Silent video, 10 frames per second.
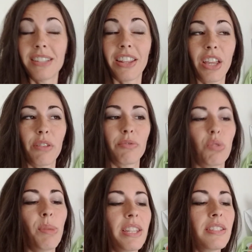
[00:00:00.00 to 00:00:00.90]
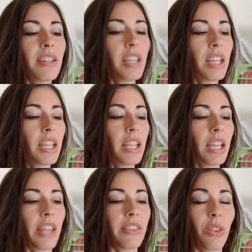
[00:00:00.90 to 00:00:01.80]
Now they have full beds
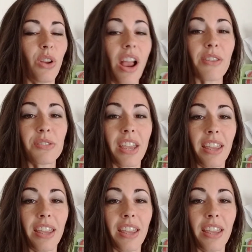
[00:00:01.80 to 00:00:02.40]
at the other house.